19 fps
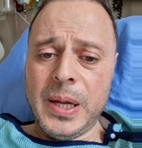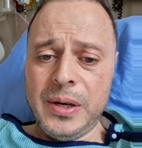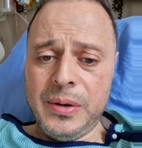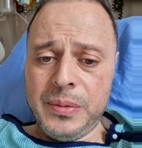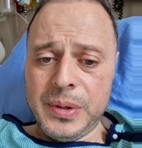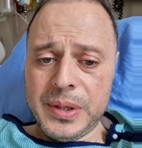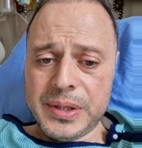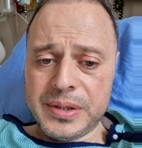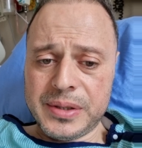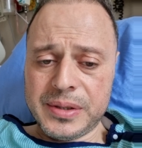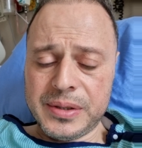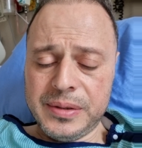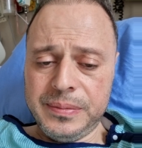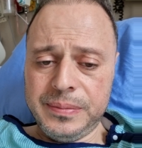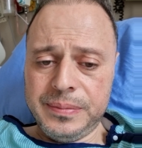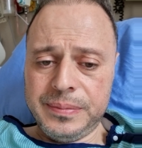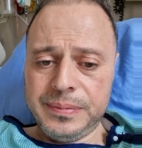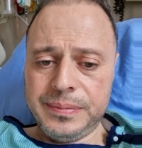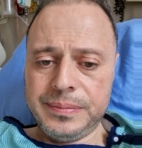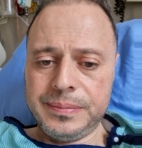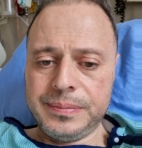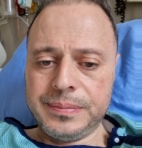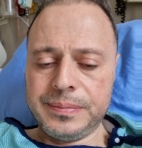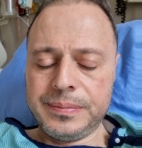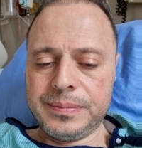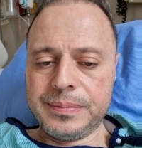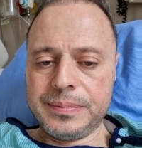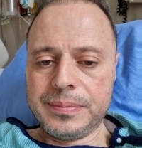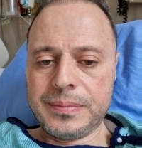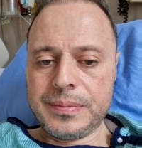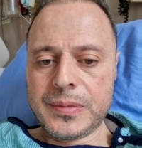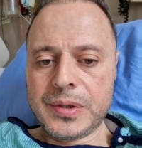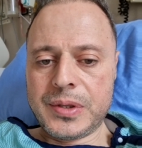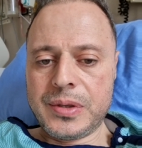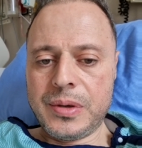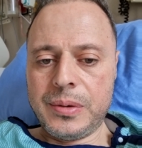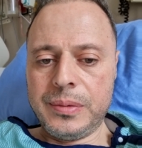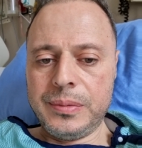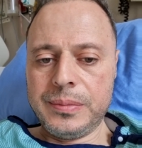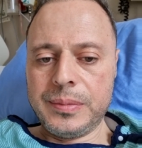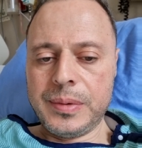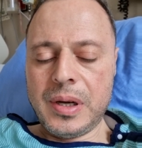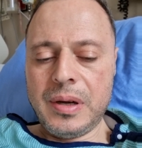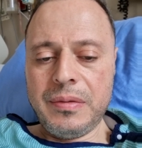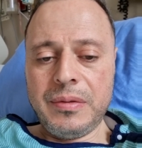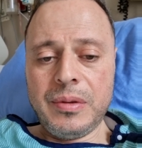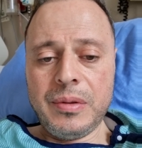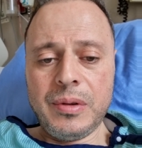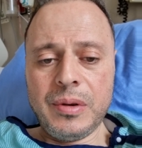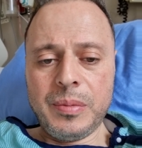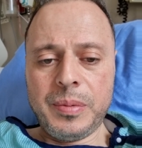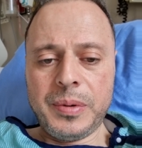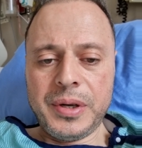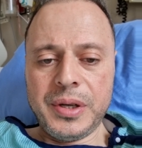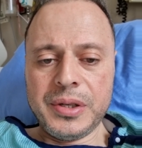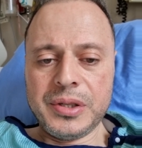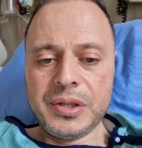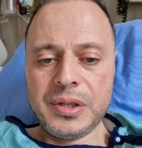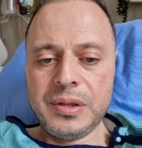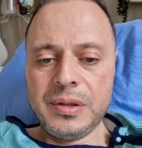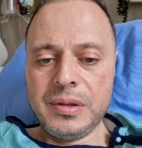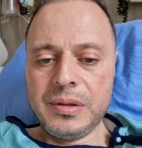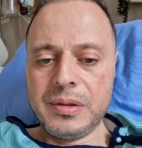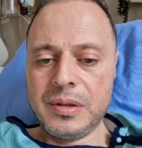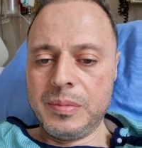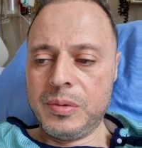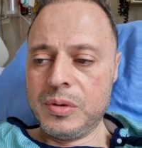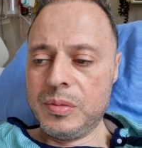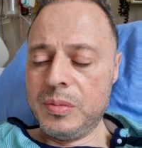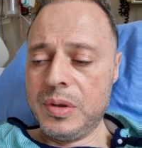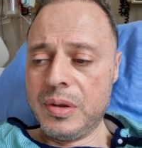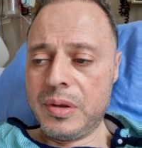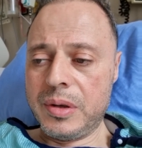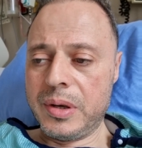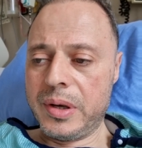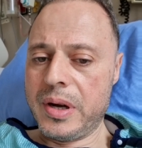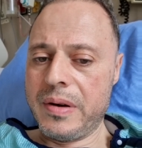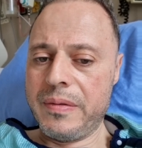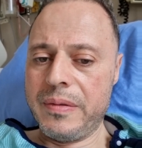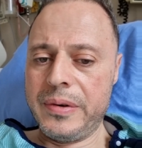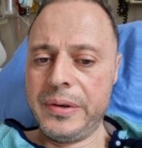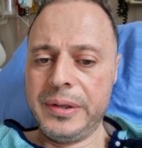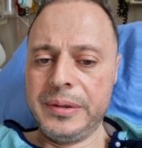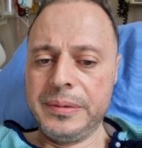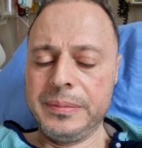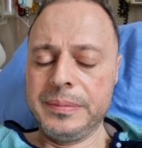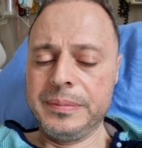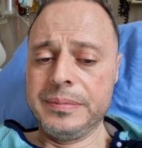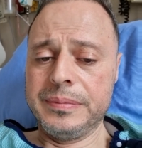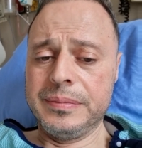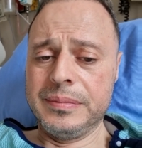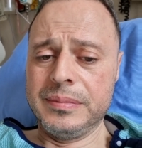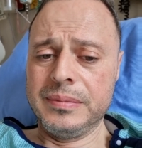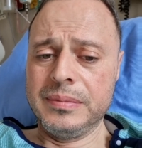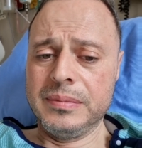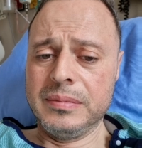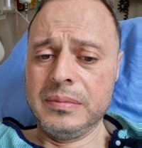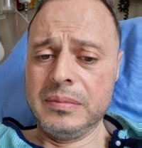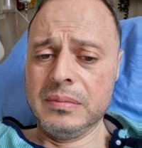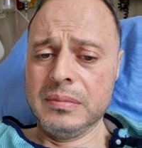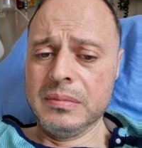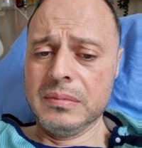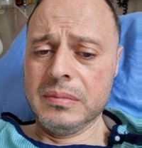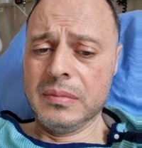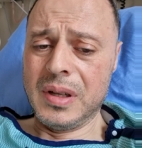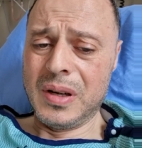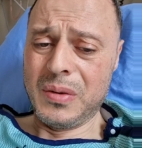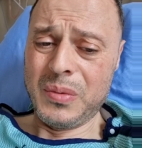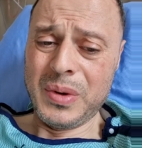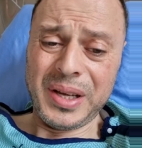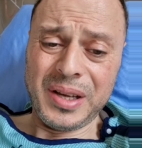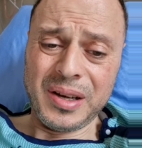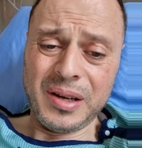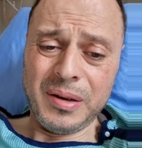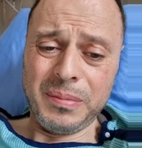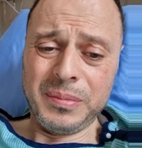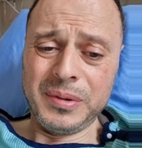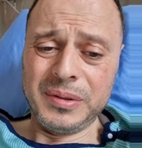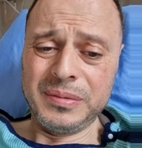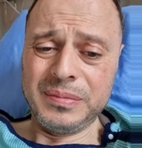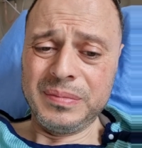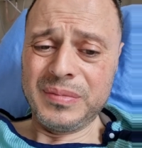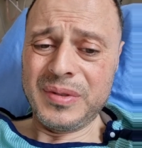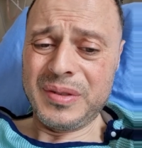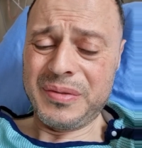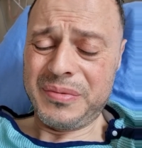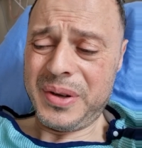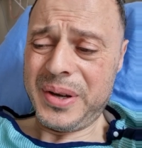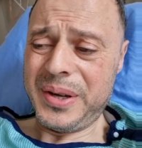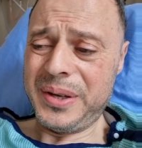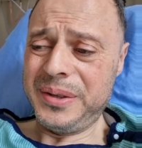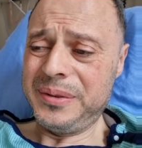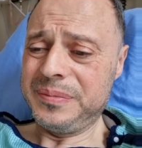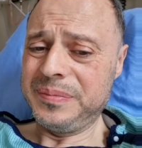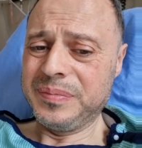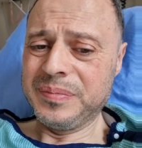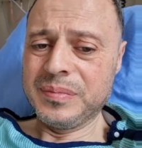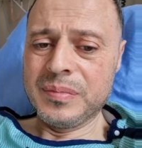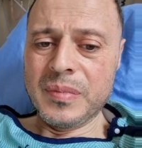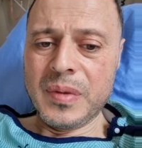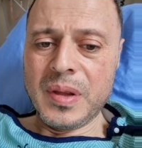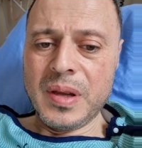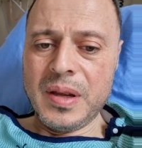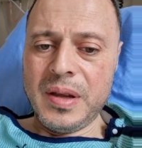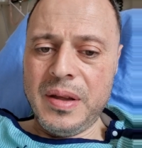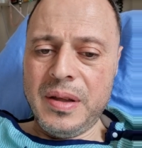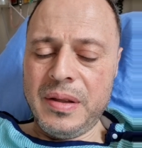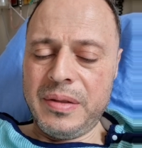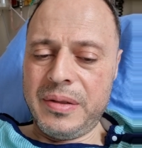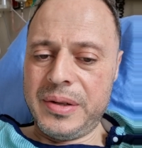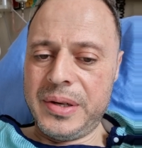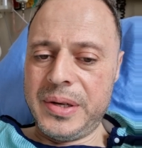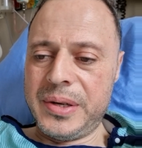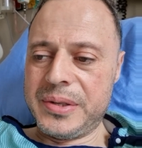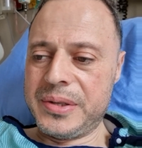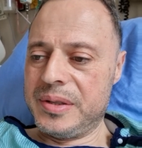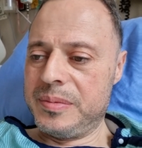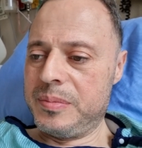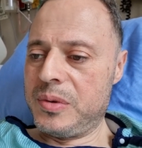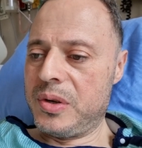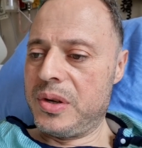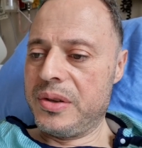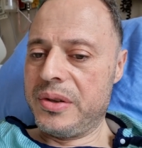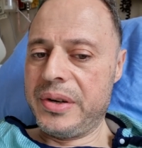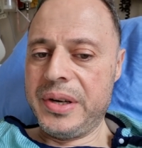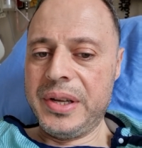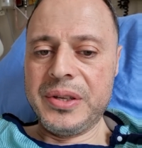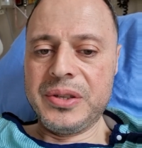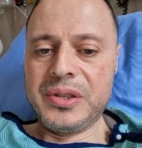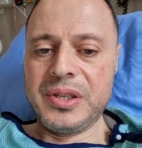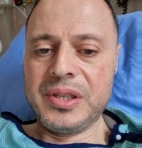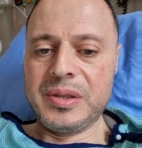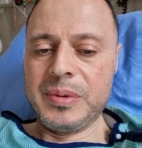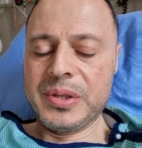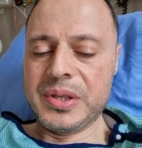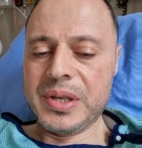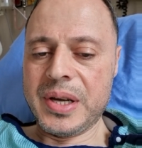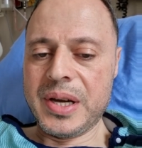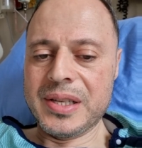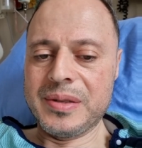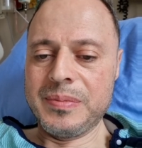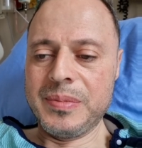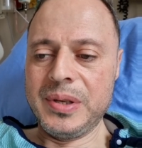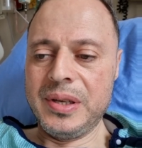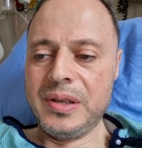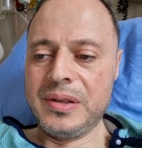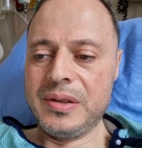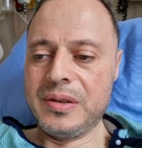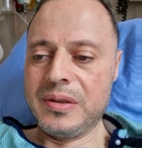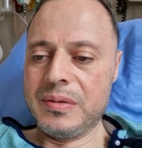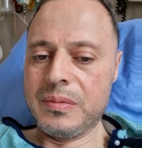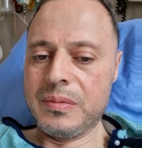Anyways, so after the operation, they put me in the recovery. I wake up, it's fine. The nurse is monitoring, she's beside me.